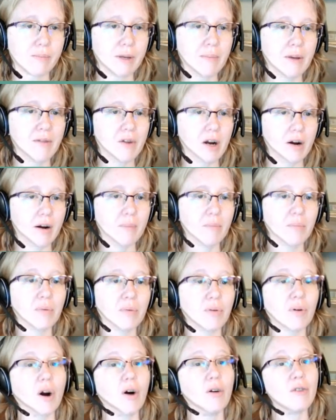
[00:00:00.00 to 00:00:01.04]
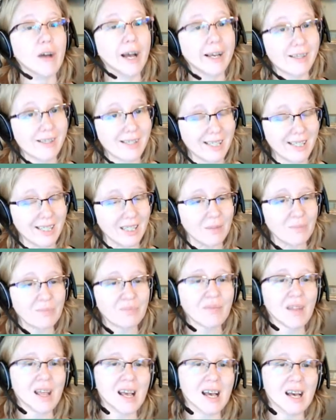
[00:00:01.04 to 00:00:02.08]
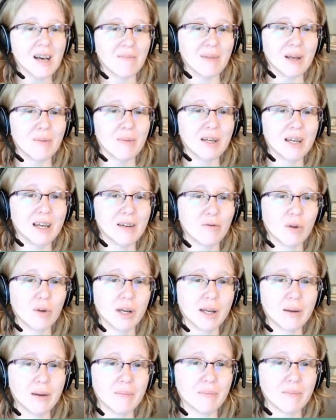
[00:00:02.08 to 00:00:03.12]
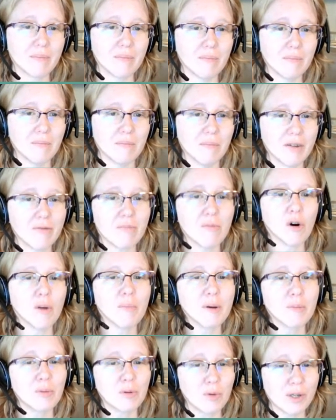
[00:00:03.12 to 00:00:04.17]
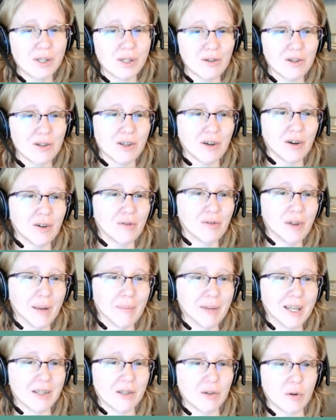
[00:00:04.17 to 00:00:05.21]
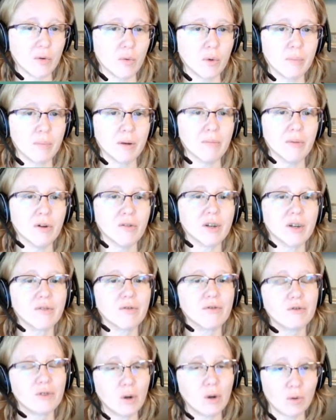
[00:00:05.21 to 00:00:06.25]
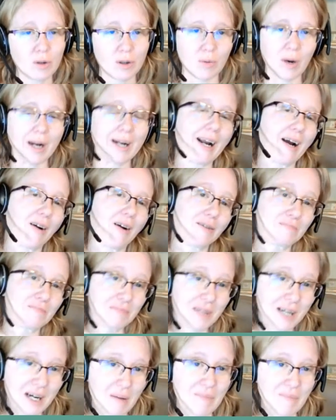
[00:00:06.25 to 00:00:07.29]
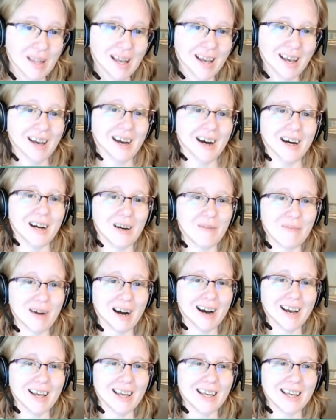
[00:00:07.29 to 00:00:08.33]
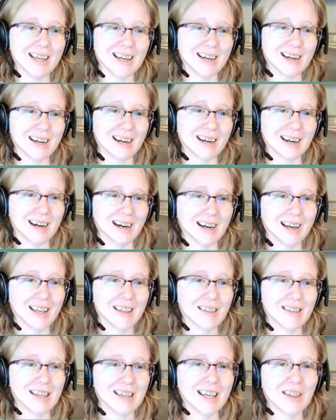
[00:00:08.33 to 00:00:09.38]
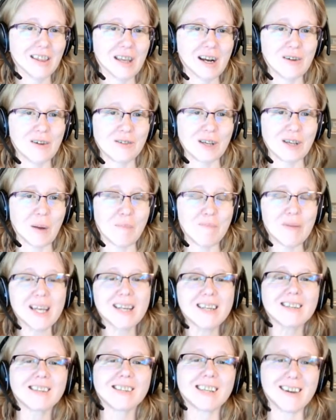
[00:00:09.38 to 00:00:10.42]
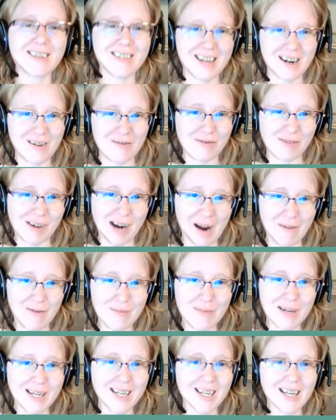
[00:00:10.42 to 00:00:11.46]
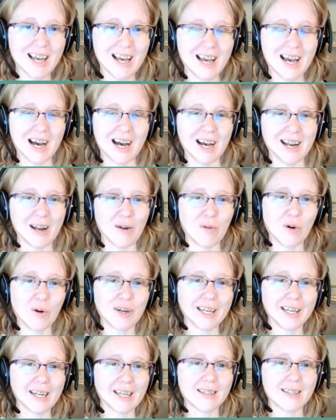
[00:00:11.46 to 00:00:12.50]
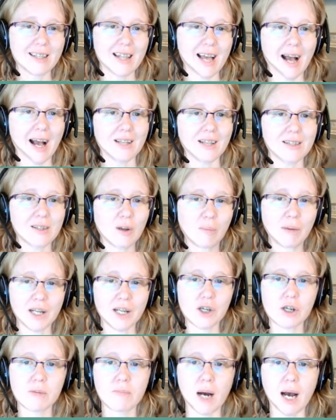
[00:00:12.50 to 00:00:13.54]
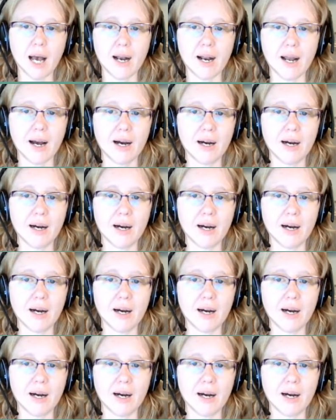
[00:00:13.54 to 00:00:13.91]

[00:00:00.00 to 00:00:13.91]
made me very pro-vaccine. Maybe if we, if more people researched their own family history, we'd be moving forward right now. Yeah. I think there's opinions out there for everybody, and I won't get into that too much, but